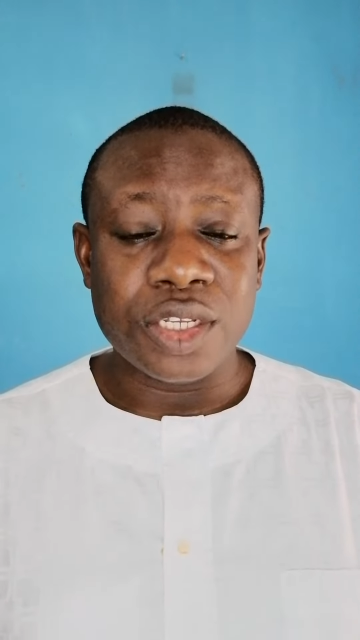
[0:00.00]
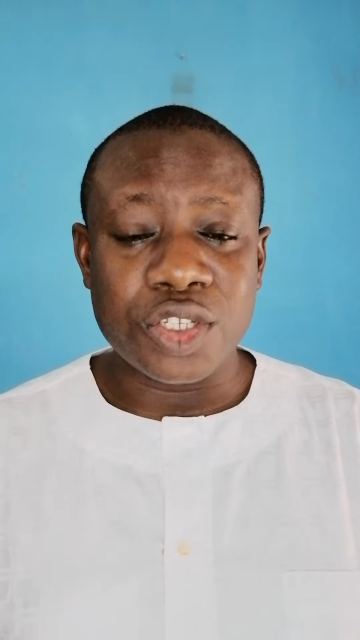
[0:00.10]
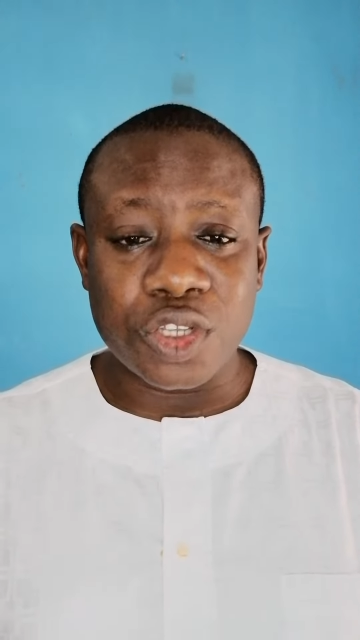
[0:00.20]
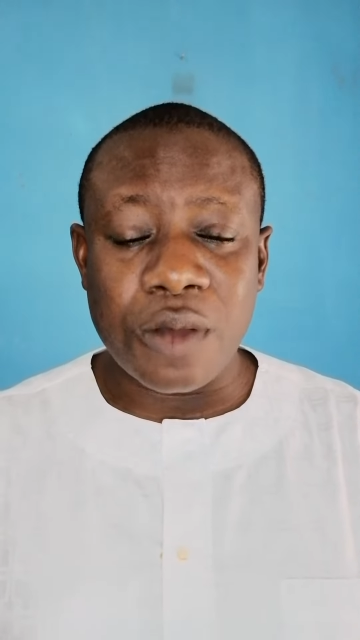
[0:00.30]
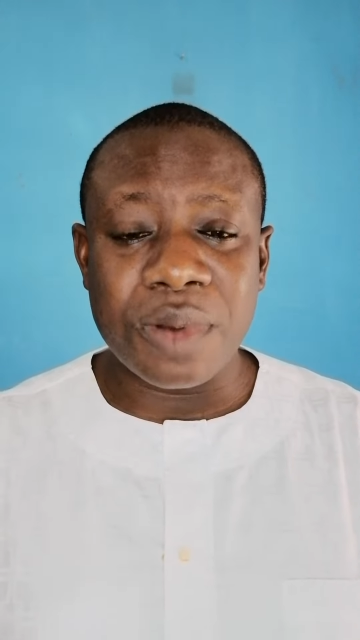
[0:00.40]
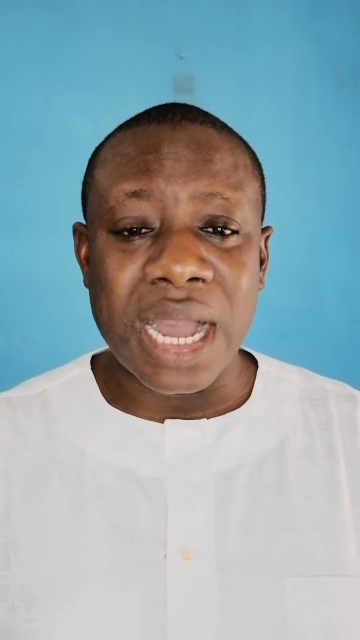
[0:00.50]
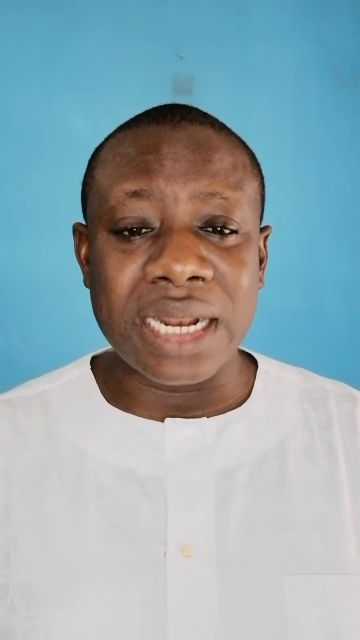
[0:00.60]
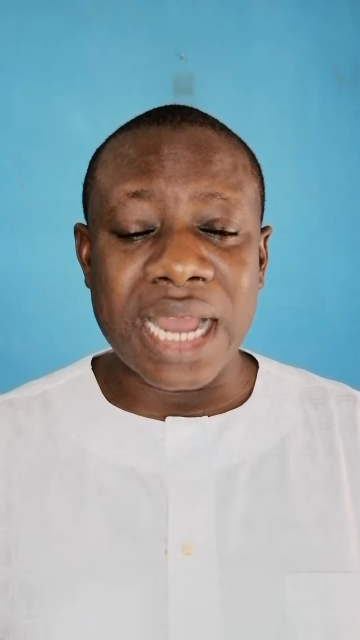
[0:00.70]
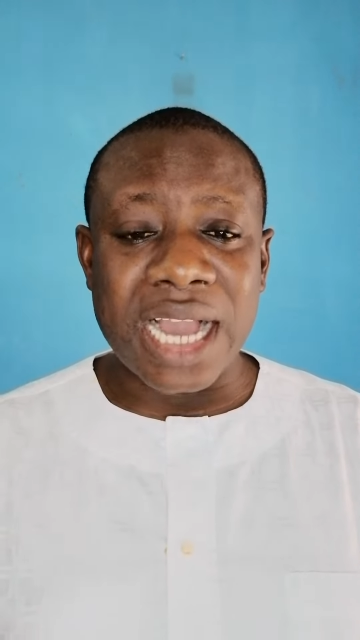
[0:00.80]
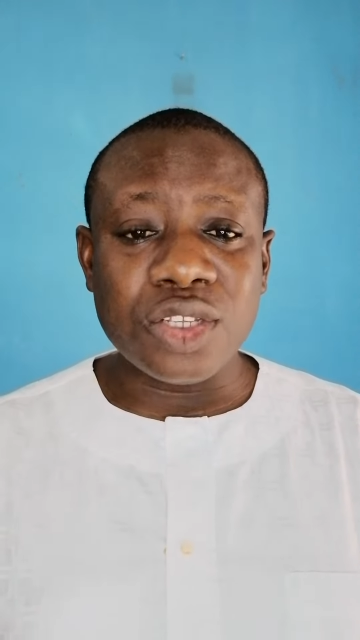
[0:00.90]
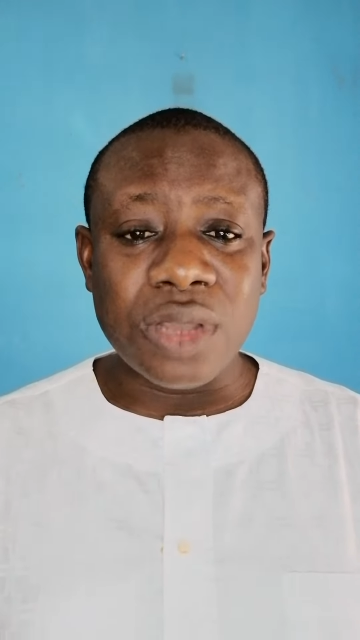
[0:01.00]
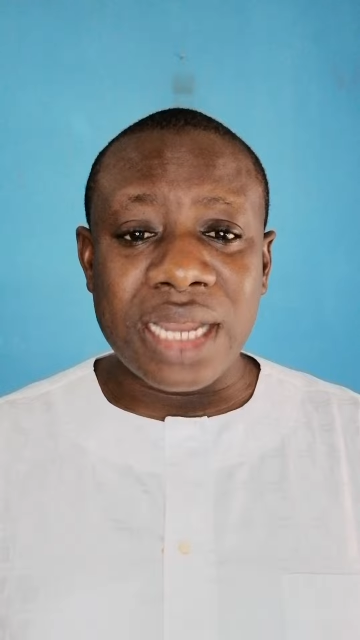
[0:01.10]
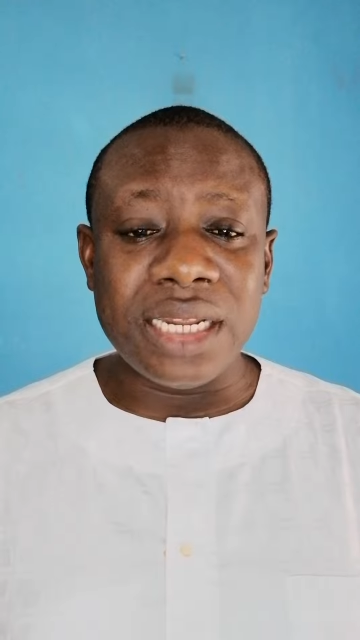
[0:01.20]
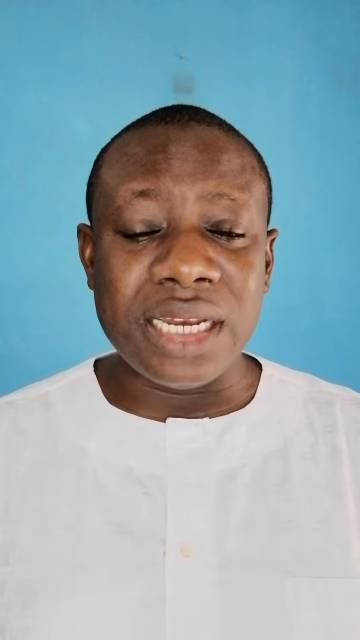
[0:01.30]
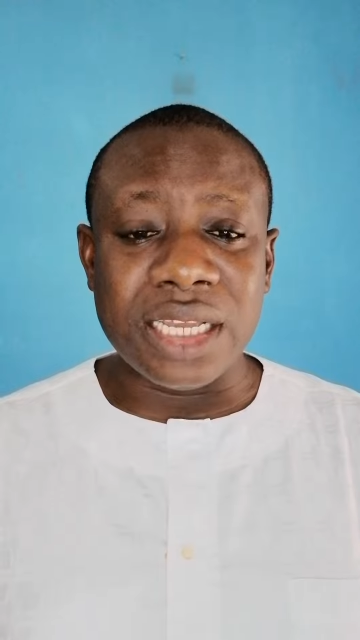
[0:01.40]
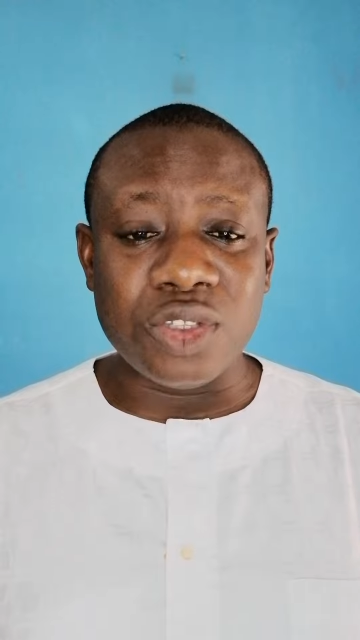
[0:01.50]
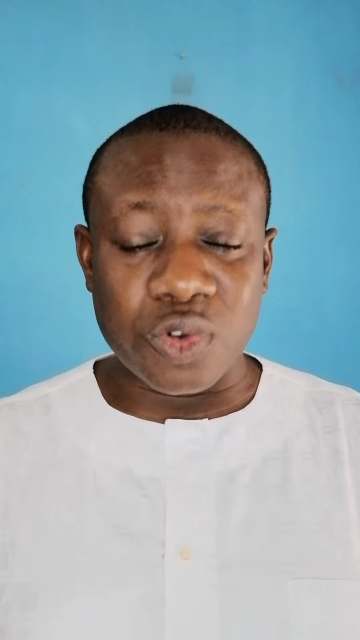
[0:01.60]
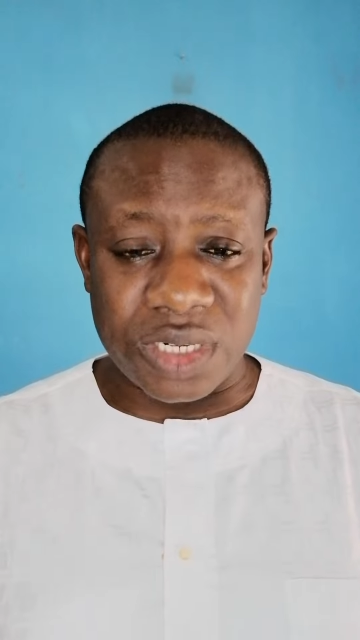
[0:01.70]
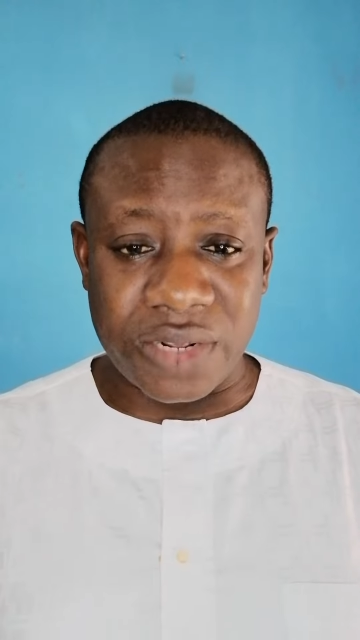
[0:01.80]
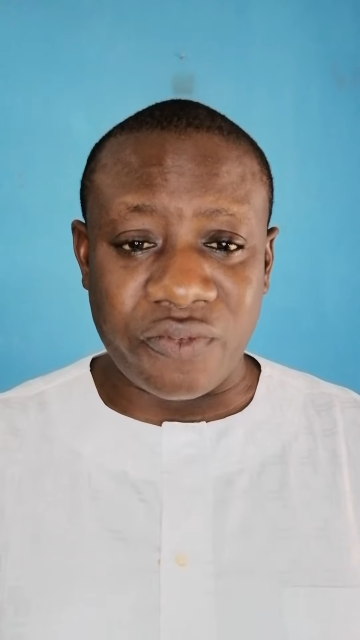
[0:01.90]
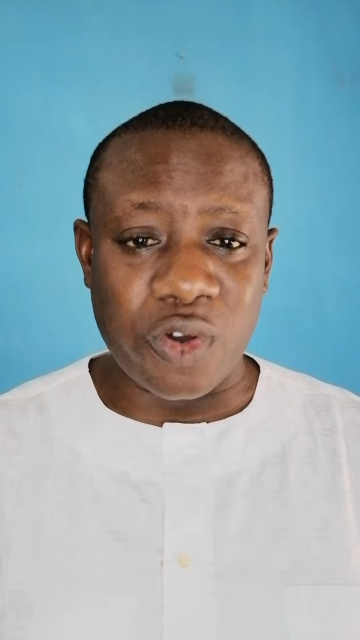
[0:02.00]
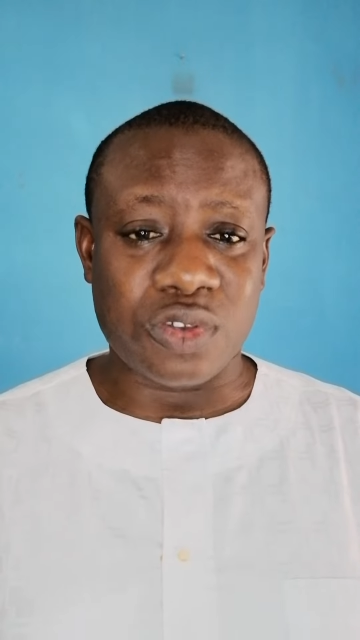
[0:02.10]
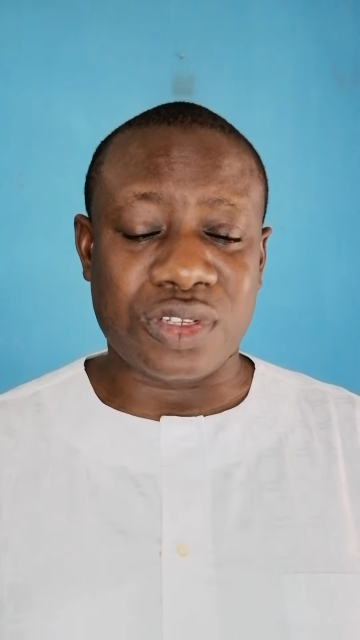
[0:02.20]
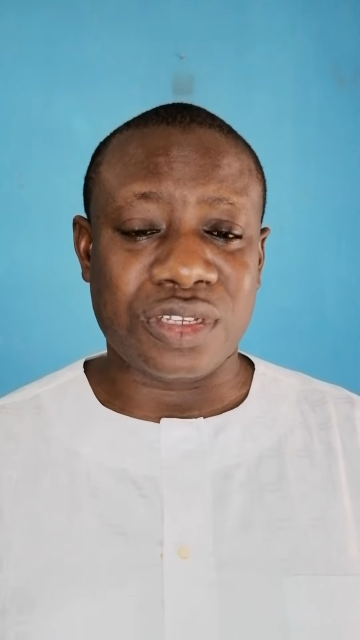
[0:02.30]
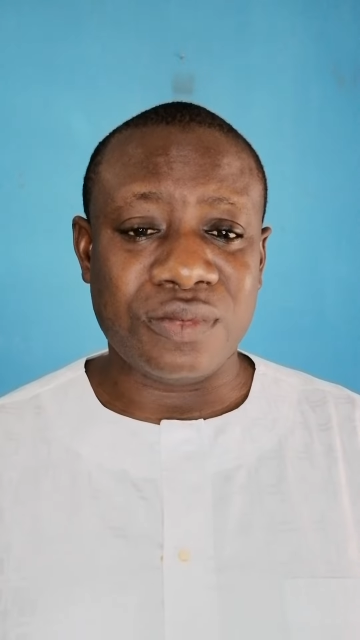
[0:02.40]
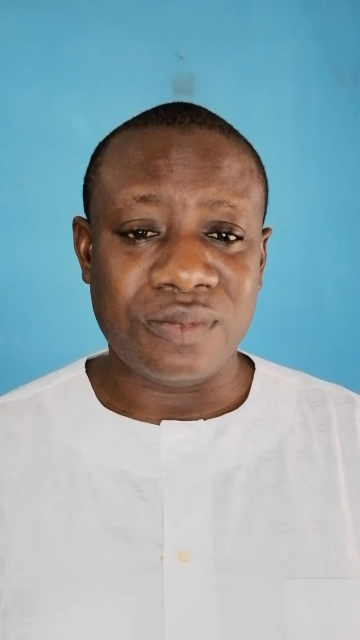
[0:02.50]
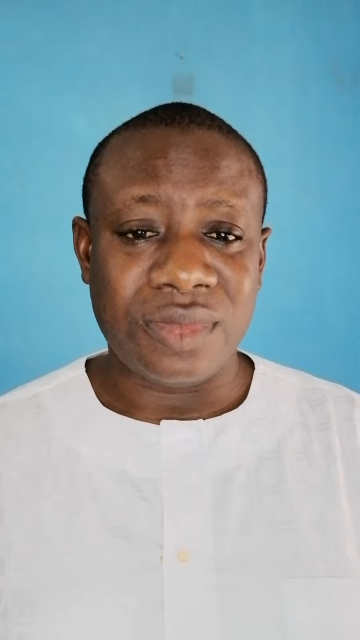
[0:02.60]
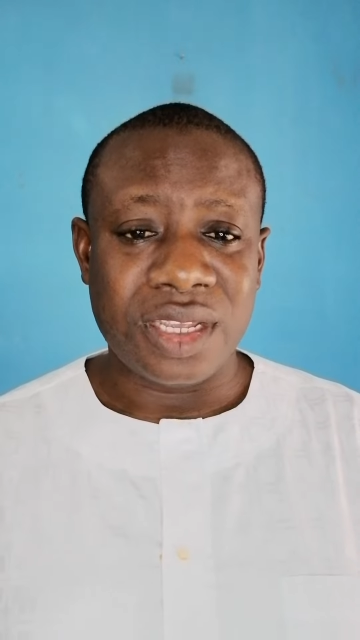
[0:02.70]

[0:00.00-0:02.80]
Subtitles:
Some can actually lead to divorce.